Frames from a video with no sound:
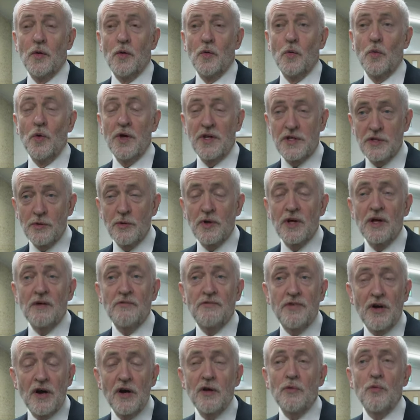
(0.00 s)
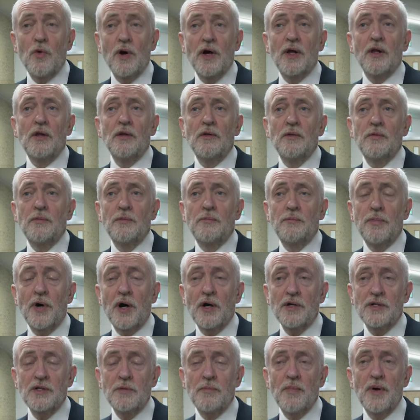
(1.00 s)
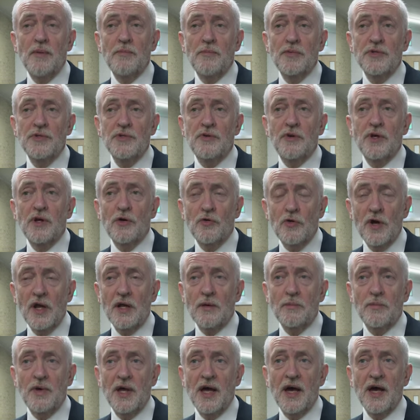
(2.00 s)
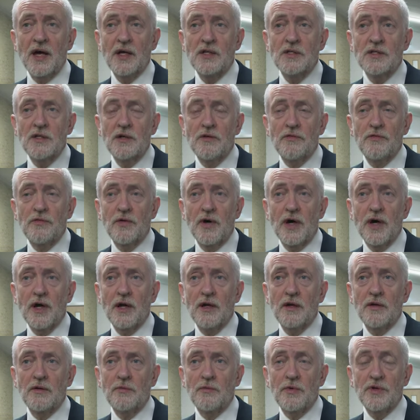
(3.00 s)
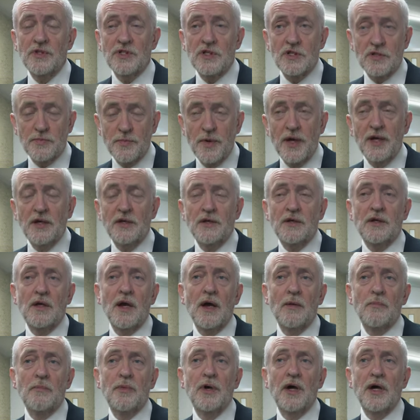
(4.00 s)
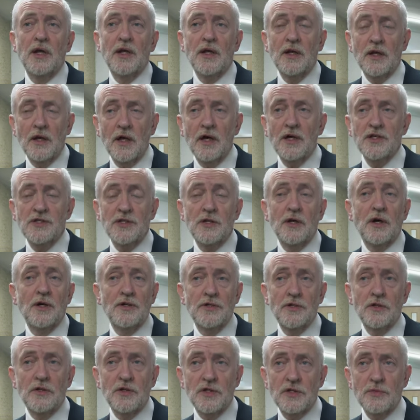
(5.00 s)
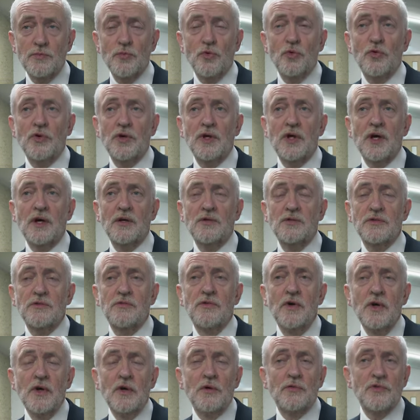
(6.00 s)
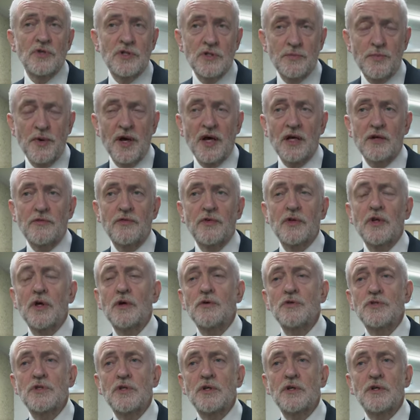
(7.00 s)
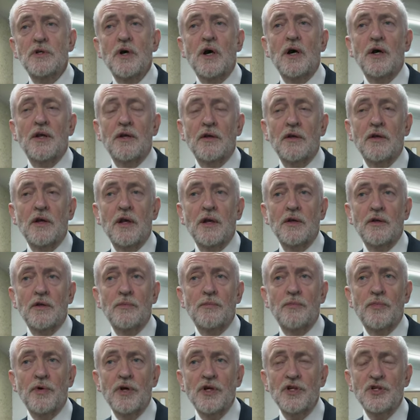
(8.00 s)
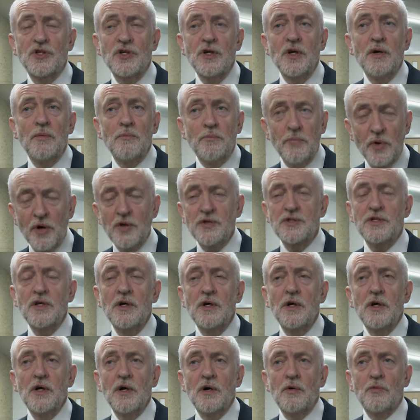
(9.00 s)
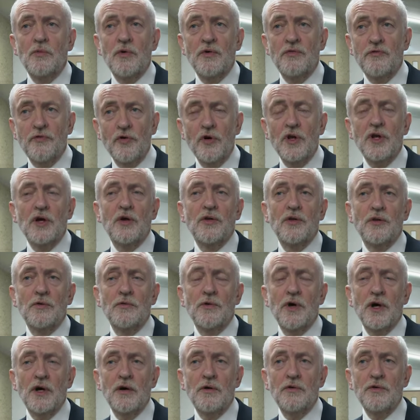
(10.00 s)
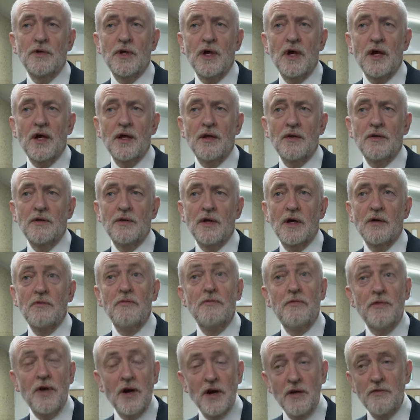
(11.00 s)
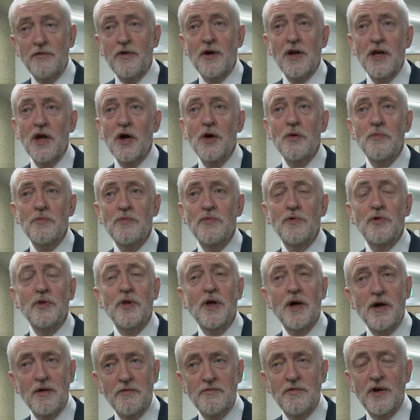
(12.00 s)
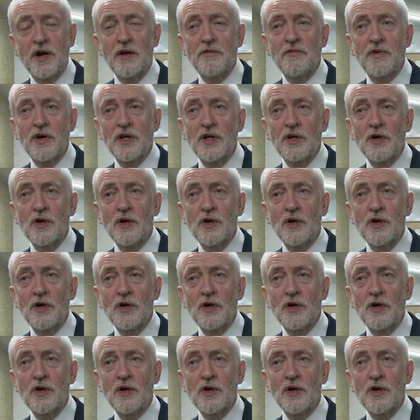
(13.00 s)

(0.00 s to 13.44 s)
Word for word: We're doing very well. Party members are incredibly active, and we suspended campaigning last night and this morning out of respect for those that died at London Bridge, but we're fully on the road and very, very hopeful and very, very